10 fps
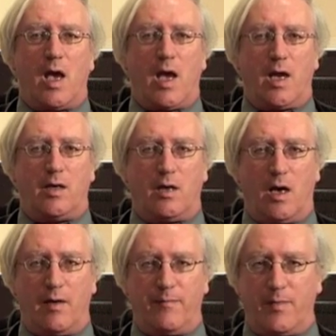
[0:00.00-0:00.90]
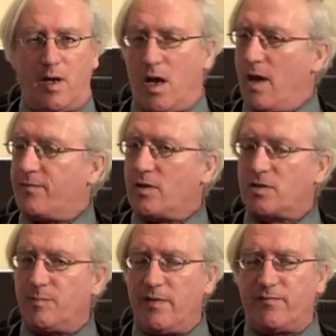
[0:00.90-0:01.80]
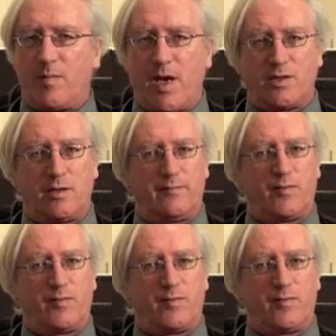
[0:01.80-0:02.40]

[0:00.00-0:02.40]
and I've got some information